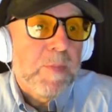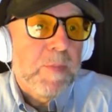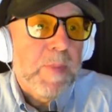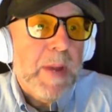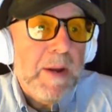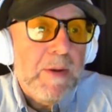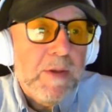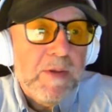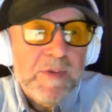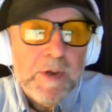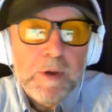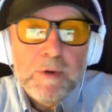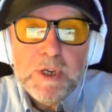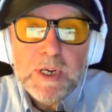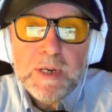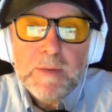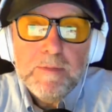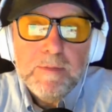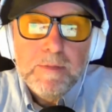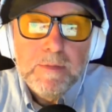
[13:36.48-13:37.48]
Is
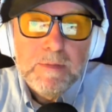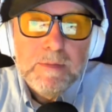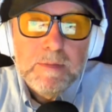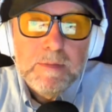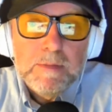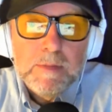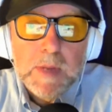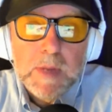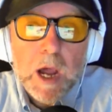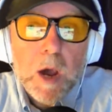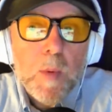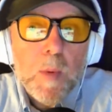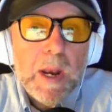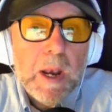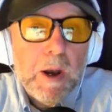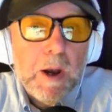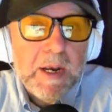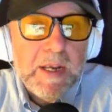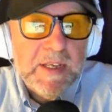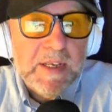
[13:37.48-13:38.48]
electric power the future?
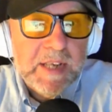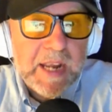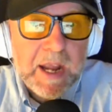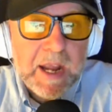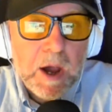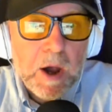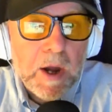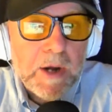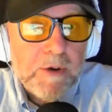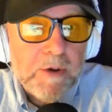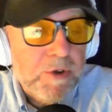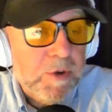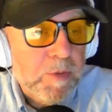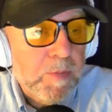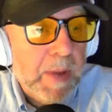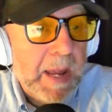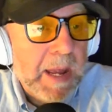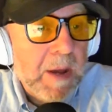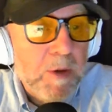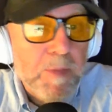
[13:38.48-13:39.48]
Are we likely to
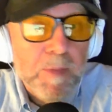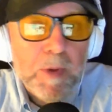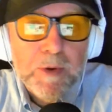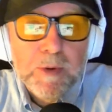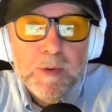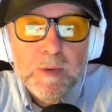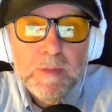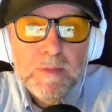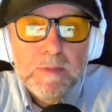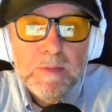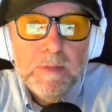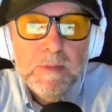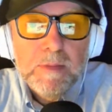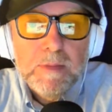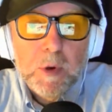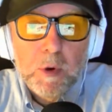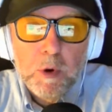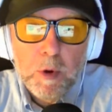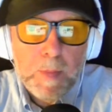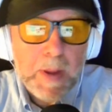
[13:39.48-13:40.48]
see a
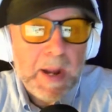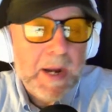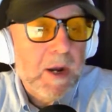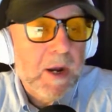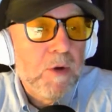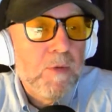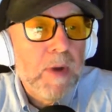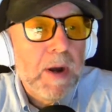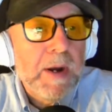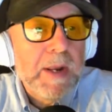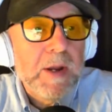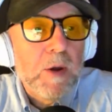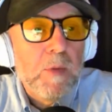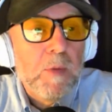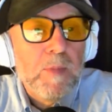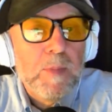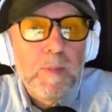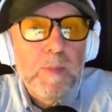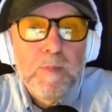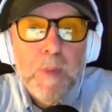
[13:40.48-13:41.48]
hydrogen-powered model
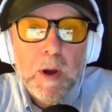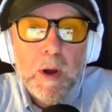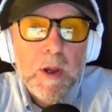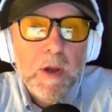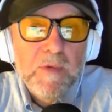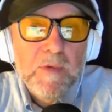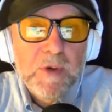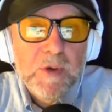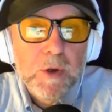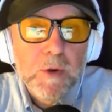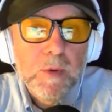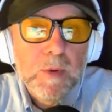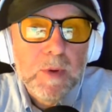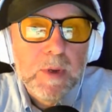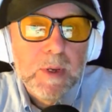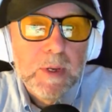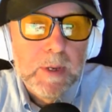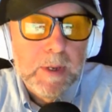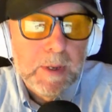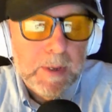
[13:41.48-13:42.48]
or a backhoe running
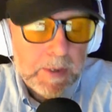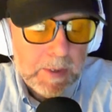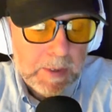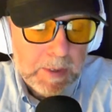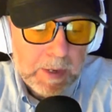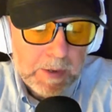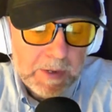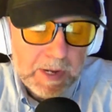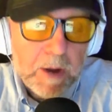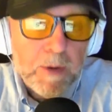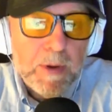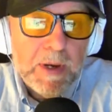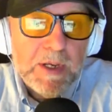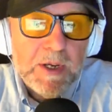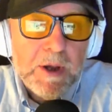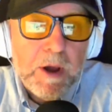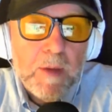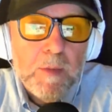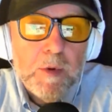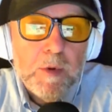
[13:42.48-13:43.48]
on biofuel?
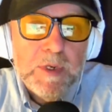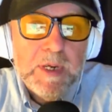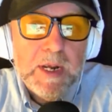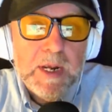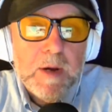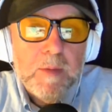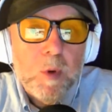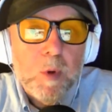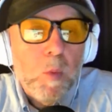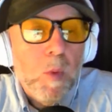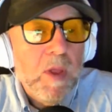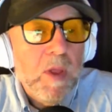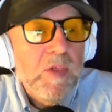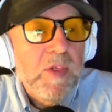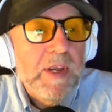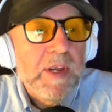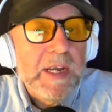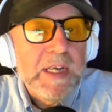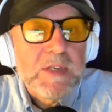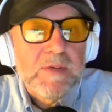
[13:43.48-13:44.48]
I think
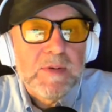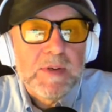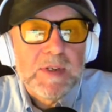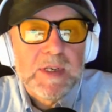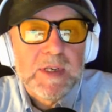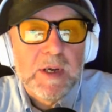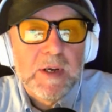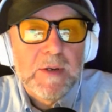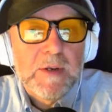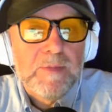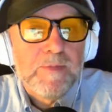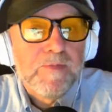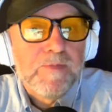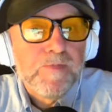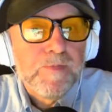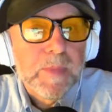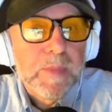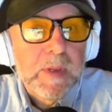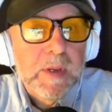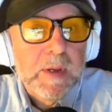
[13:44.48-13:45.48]
only time will tell, but
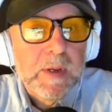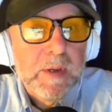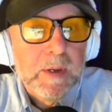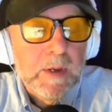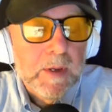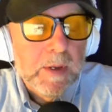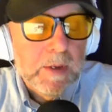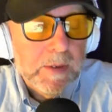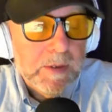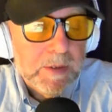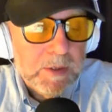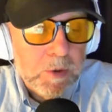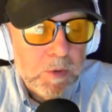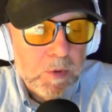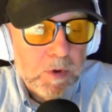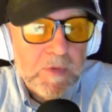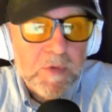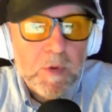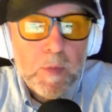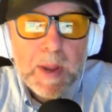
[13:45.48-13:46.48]
one thing is for
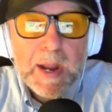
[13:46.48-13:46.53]
certain.